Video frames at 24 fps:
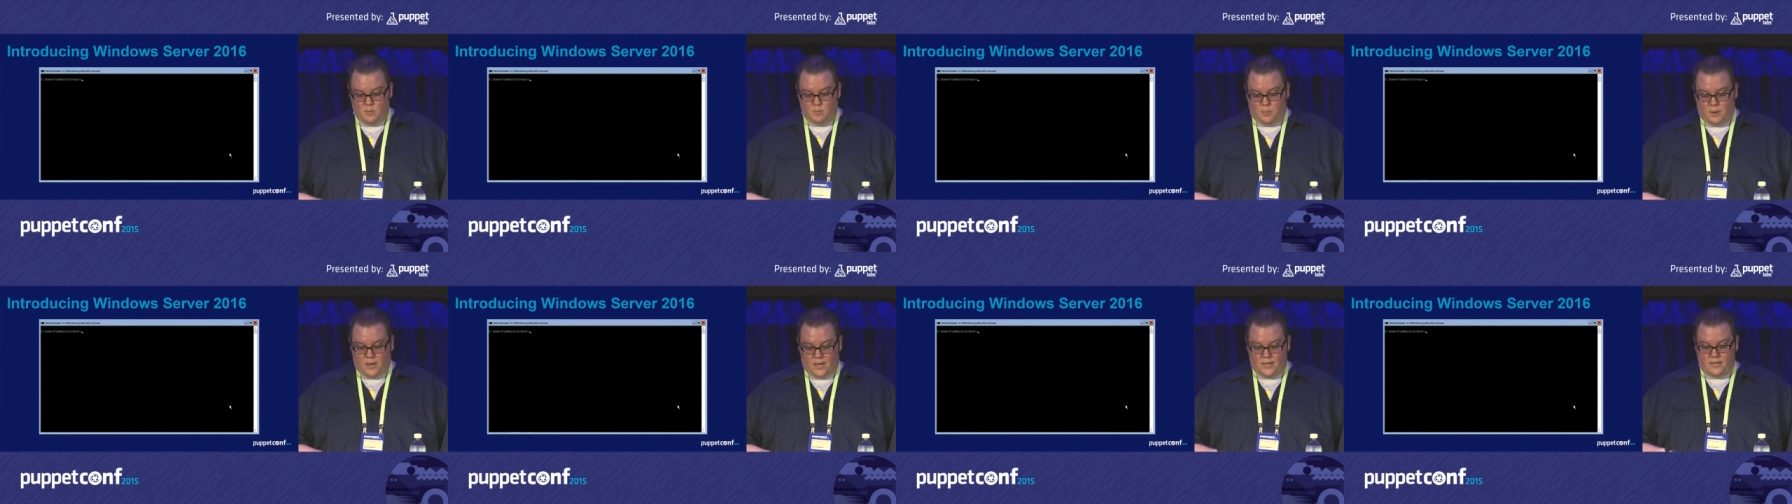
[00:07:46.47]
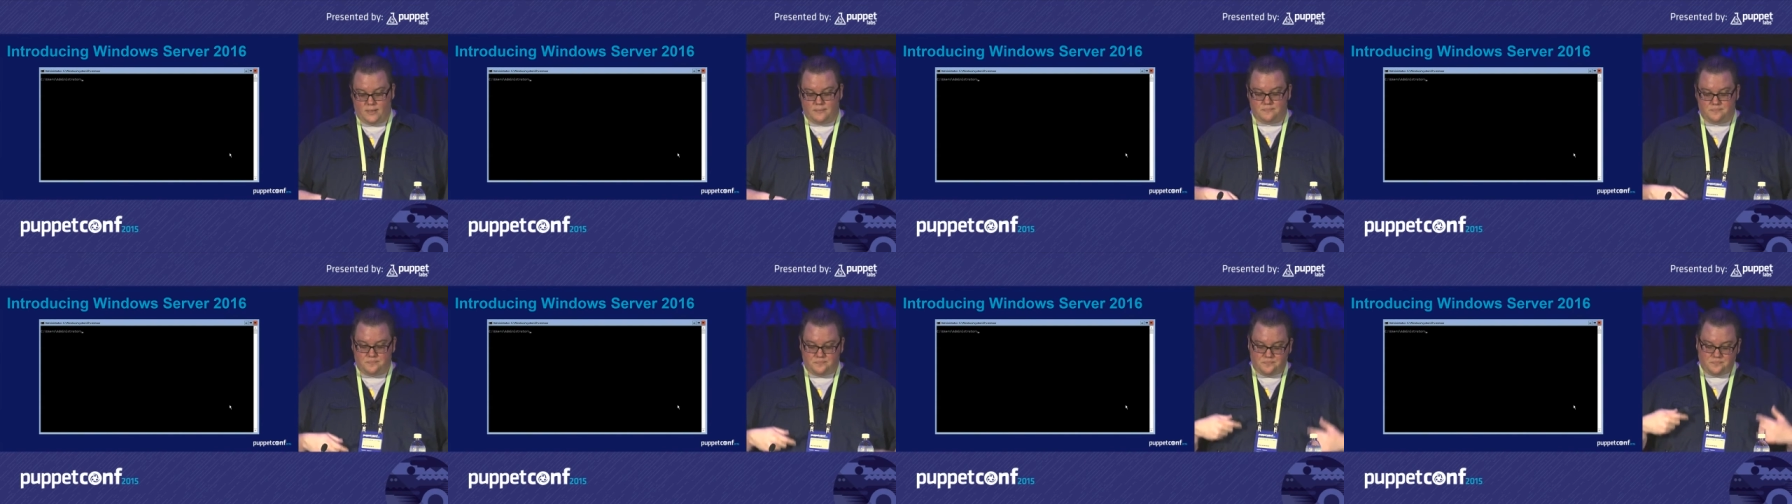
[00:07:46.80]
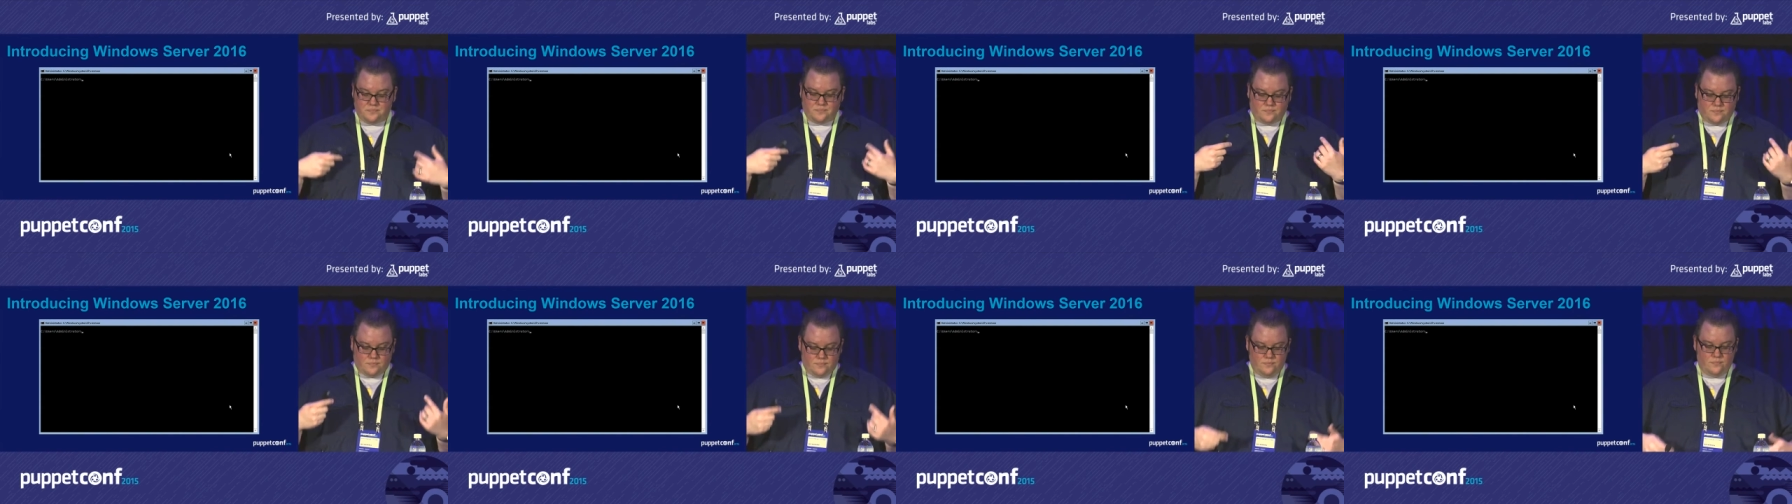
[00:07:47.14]
But
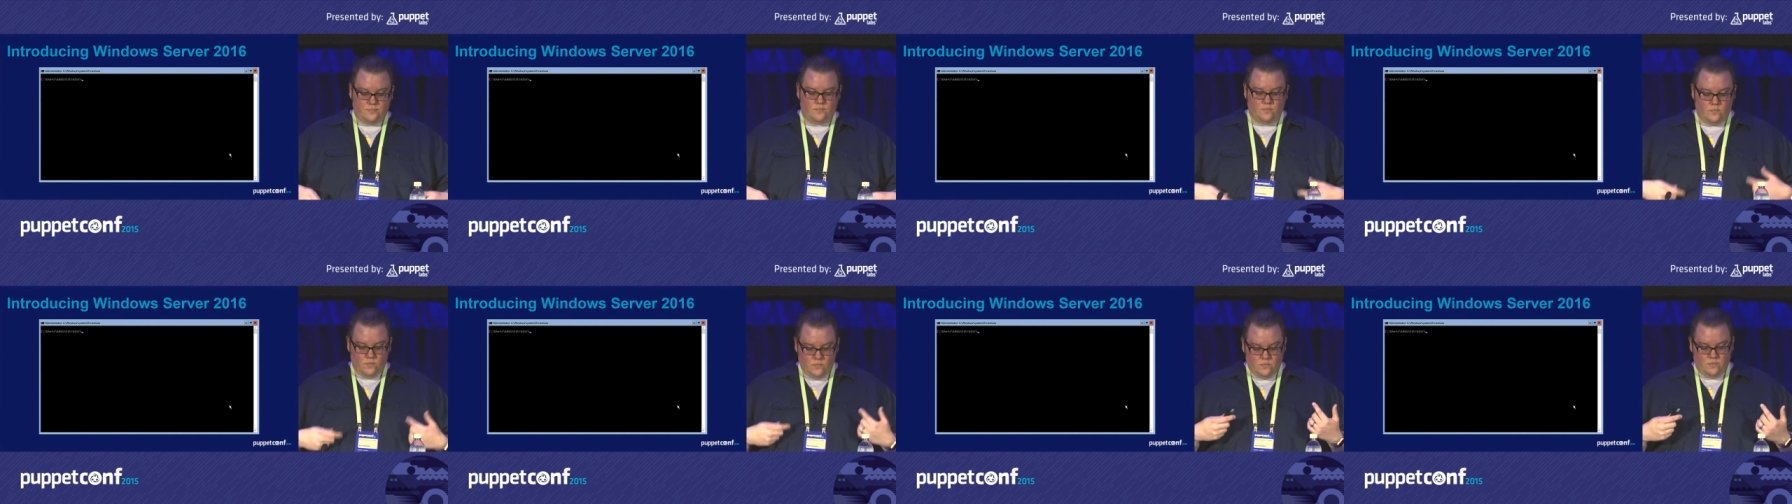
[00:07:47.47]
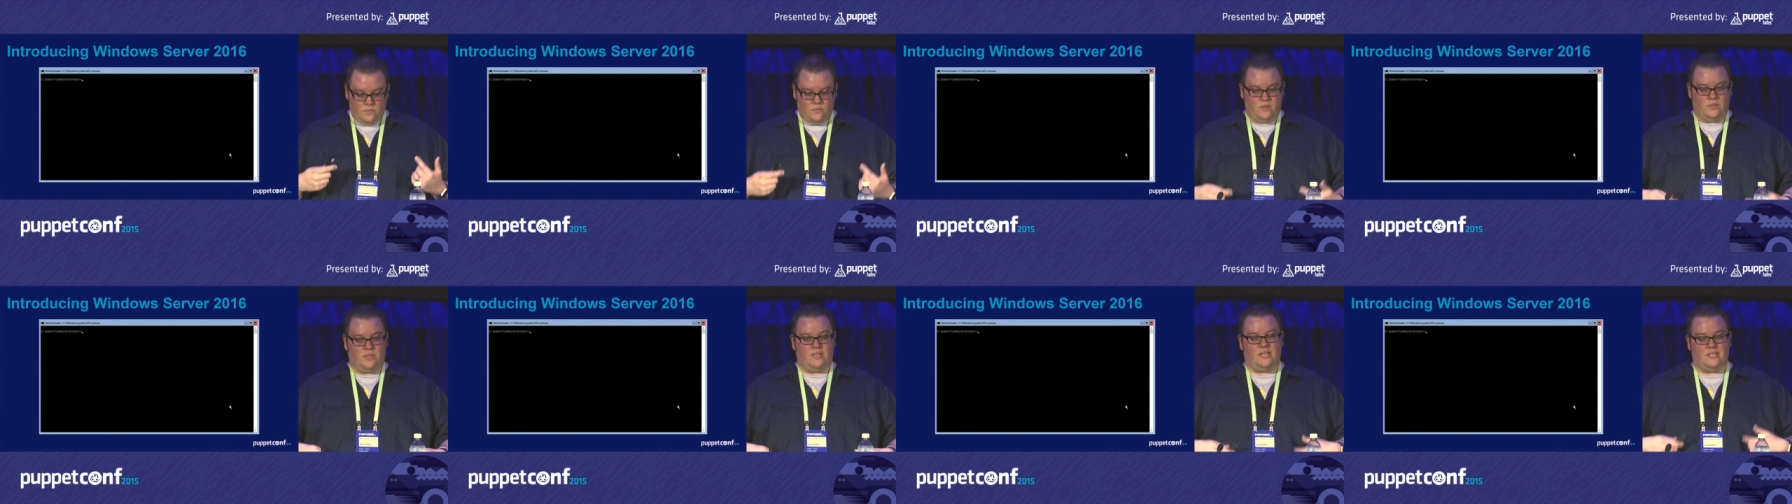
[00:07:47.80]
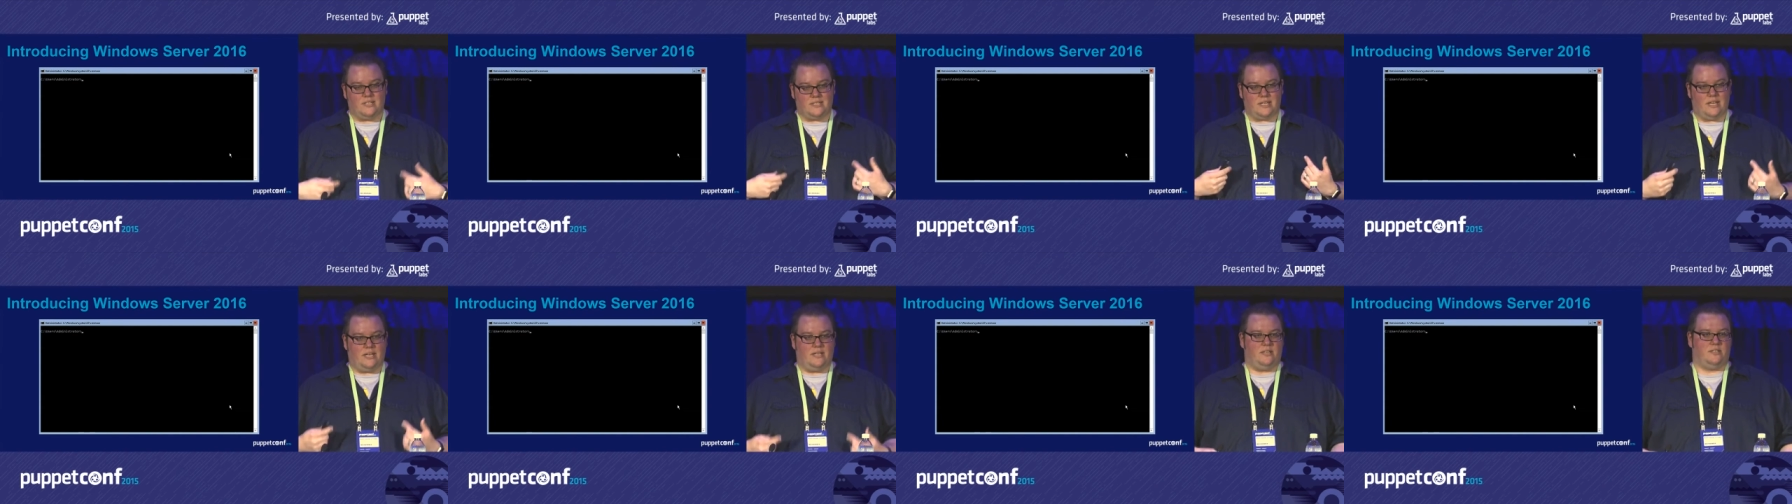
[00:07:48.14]
the
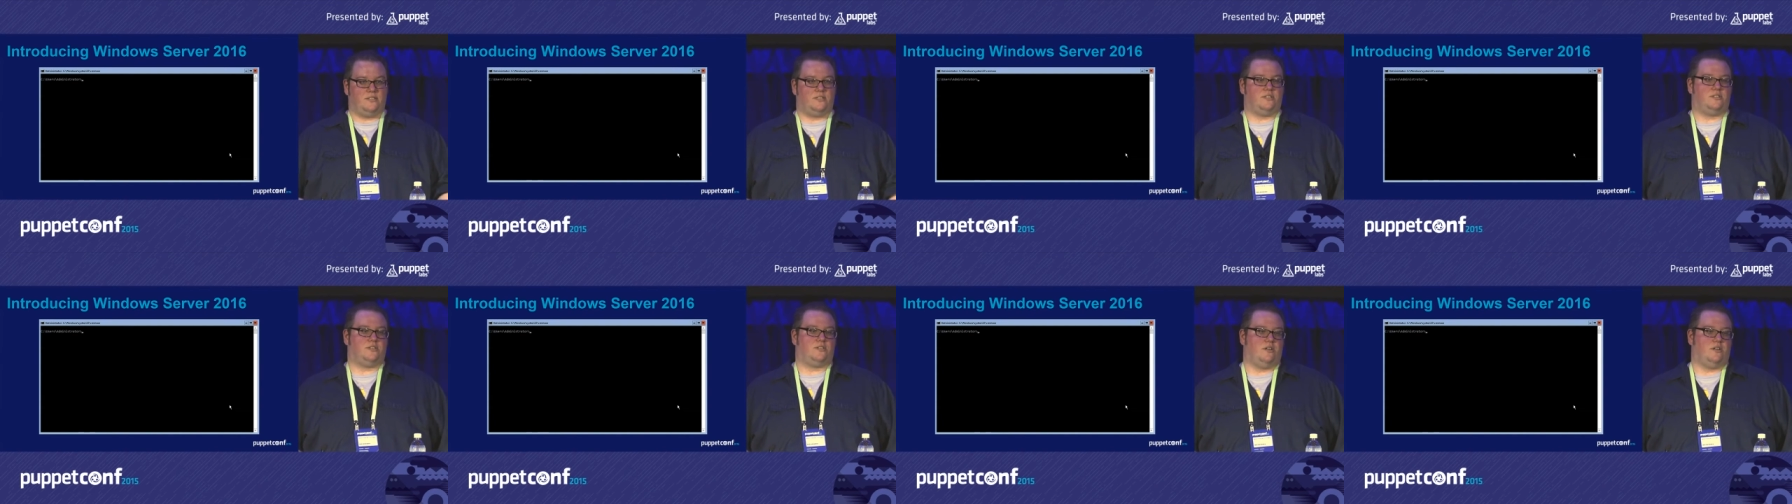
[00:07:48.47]
intent is to